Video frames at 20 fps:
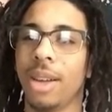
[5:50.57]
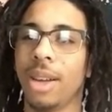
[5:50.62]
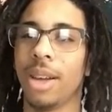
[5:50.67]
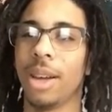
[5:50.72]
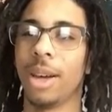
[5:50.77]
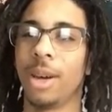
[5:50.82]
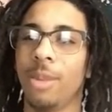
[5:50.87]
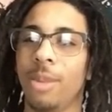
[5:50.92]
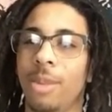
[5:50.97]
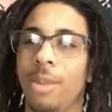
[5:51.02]

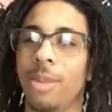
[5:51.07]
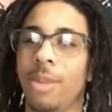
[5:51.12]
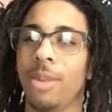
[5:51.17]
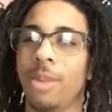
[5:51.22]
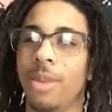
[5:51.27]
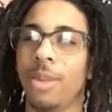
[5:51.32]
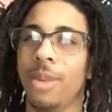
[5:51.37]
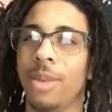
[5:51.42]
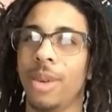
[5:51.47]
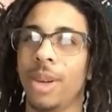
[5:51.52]

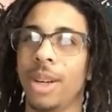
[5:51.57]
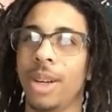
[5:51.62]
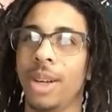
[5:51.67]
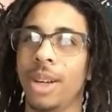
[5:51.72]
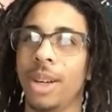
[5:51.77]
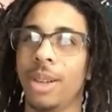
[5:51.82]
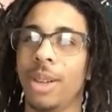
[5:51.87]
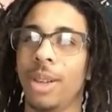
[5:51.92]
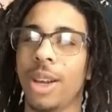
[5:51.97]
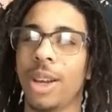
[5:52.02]

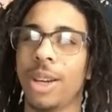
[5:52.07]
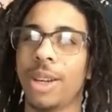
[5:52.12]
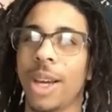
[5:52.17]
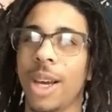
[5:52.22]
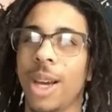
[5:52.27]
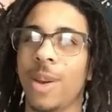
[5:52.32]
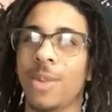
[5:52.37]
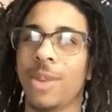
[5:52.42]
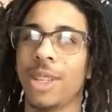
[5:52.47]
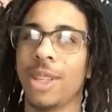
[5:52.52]
A lot of
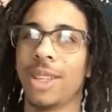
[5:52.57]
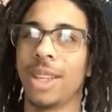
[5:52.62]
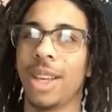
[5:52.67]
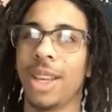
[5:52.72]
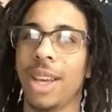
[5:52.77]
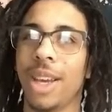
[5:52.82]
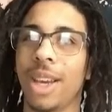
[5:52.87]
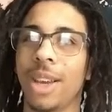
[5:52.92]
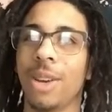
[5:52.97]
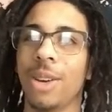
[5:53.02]
times as a
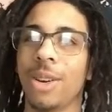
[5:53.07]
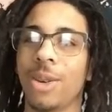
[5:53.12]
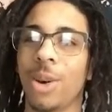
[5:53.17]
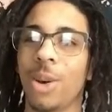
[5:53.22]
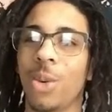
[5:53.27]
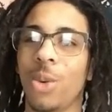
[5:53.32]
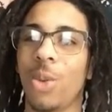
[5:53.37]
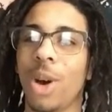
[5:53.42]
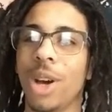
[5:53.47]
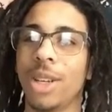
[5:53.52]
kid, you're
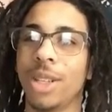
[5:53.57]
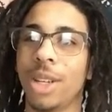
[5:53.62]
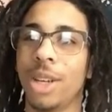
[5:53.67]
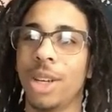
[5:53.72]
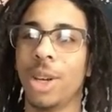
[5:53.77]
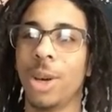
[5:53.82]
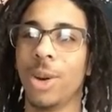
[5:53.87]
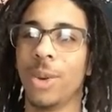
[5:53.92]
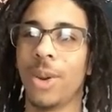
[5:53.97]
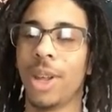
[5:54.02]
told what to
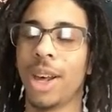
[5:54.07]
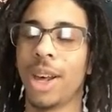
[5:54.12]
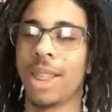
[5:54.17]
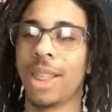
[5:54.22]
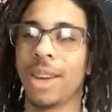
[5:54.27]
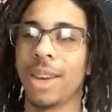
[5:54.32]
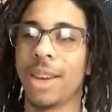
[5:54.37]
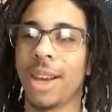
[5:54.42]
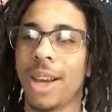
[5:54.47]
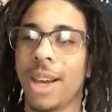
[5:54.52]
do a lot of
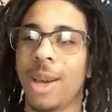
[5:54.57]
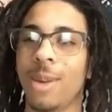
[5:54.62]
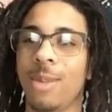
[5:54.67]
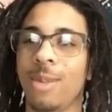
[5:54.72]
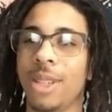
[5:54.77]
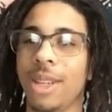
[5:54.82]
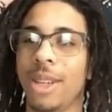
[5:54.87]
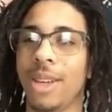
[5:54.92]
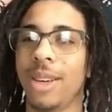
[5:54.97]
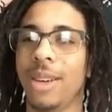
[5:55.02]
the
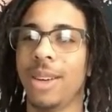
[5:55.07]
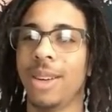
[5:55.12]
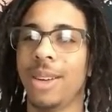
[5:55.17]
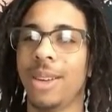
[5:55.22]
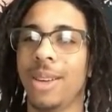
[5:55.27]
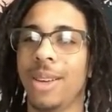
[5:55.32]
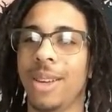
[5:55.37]
times, and